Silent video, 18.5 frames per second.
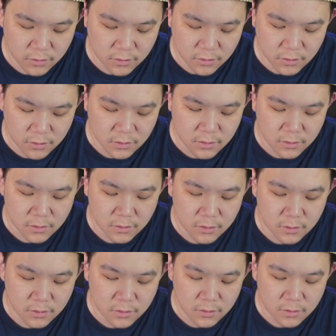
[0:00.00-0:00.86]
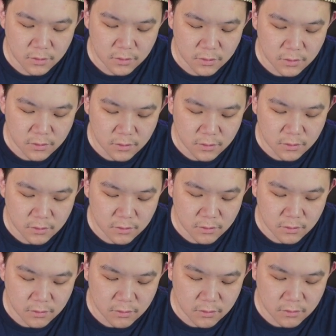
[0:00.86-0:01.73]

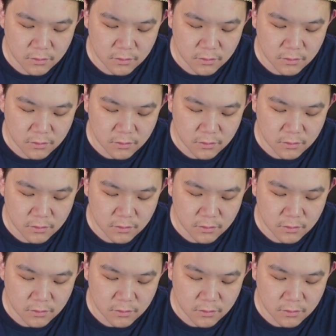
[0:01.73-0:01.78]
(no one is talking)